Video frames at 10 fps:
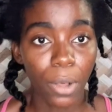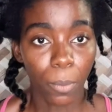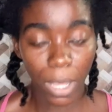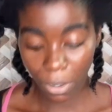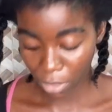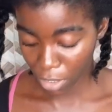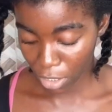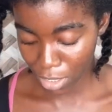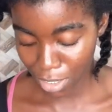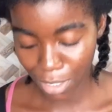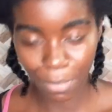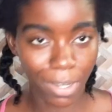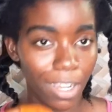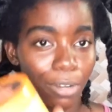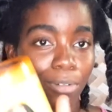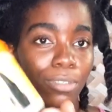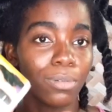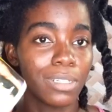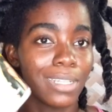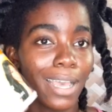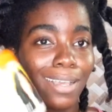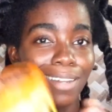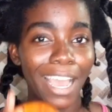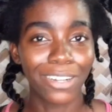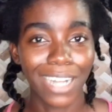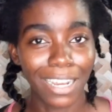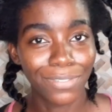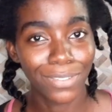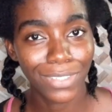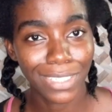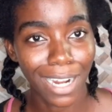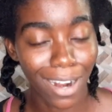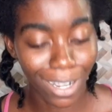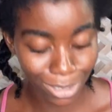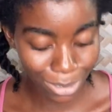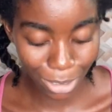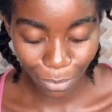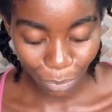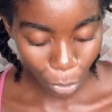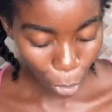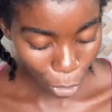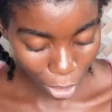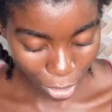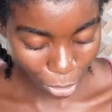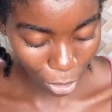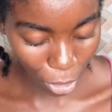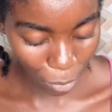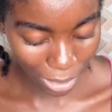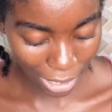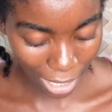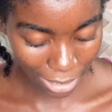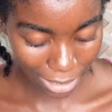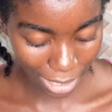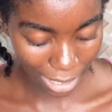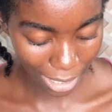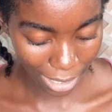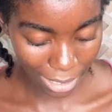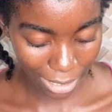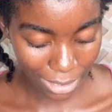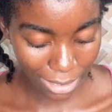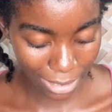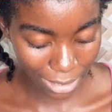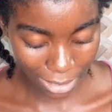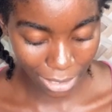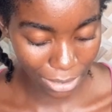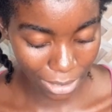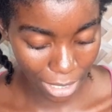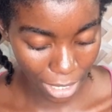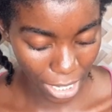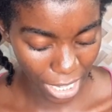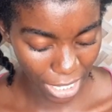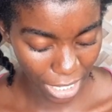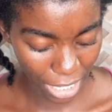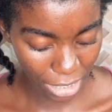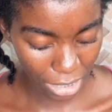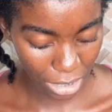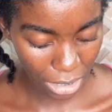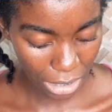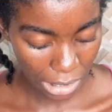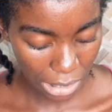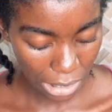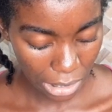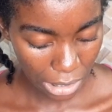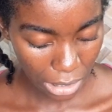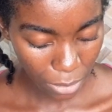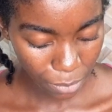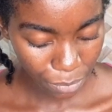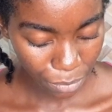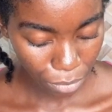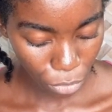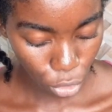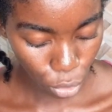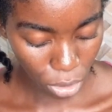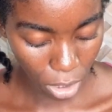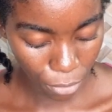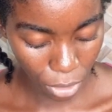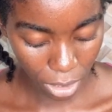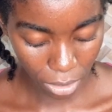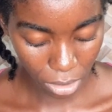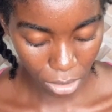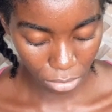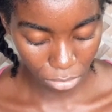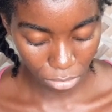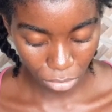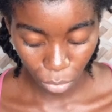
While this Mega Growth was like 950 naira. So all in all, with less than like 6,000 naira, I guess, 2,000, 4,000,